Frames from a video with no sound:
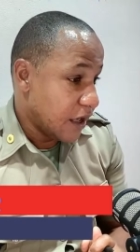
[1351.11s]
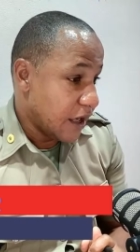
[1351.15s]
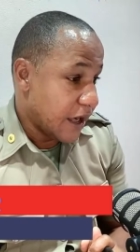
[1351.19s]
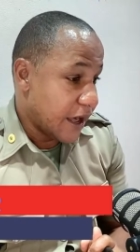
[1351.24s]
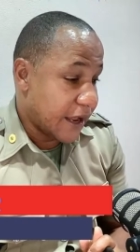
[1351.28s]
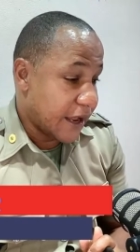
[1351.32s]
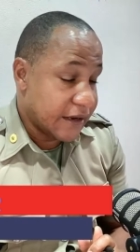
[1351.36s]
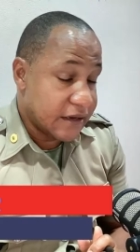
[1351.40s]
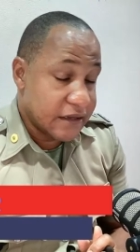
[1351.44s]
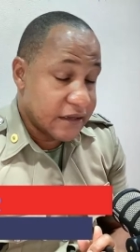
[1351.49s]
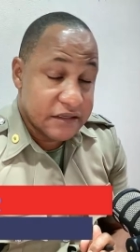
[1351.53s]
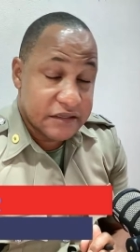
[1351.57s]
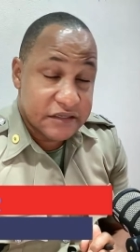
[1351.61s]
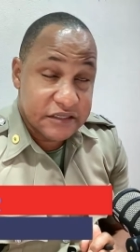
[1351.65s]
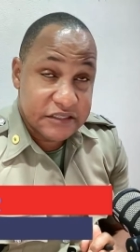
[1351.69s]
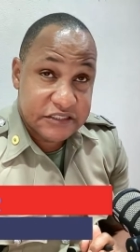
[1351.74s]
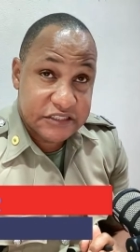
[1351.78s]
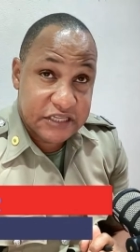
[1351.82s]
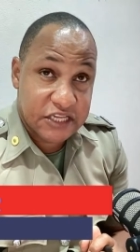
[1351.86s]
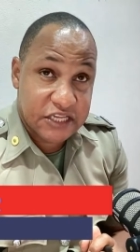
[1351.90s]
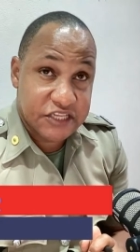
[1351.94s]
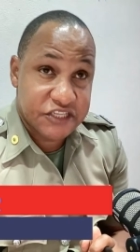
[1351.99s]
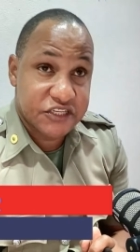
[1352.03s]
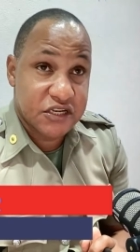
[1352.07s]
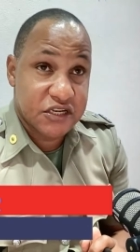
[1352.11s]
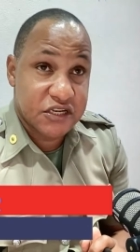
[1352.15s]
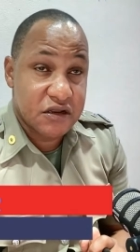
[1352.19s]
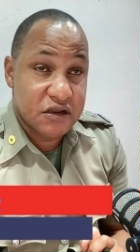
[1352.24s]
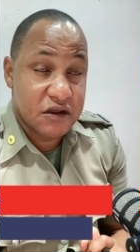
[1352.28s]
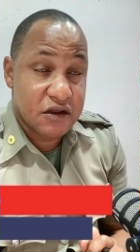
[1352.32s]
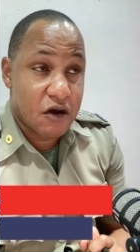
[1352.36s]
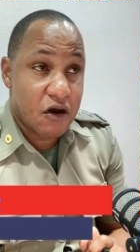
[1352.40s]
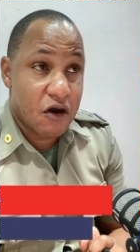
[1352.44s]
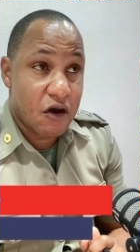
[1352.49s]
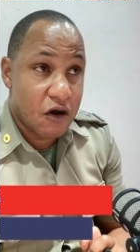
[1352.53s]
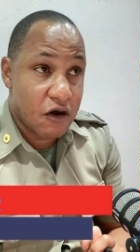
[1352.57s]
At the intersection
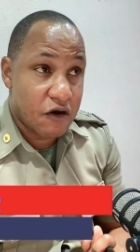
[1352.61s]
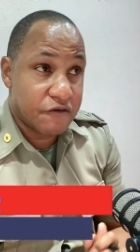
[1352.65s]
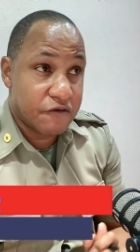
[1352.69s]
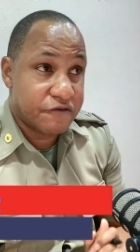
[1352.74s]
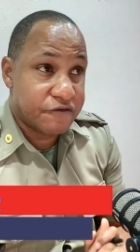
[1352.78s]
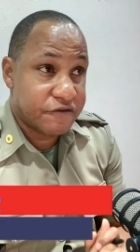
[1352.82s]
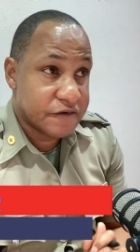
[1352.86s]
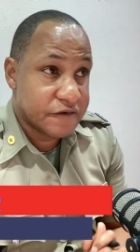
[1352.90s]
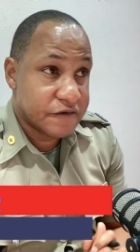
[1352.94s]
of